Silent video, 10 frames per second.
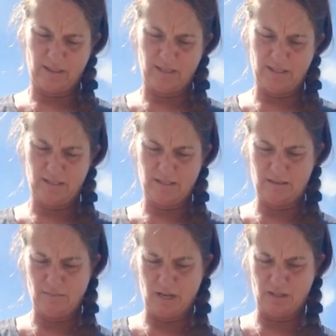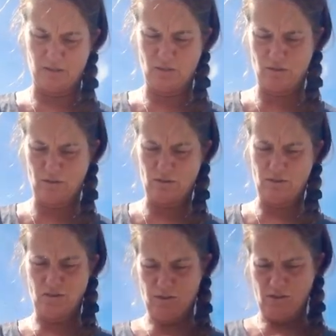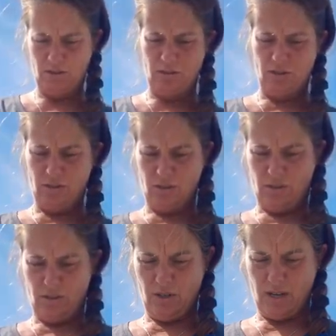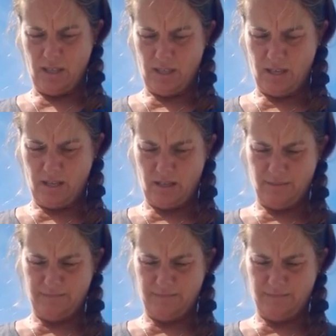this and make a circle, I think,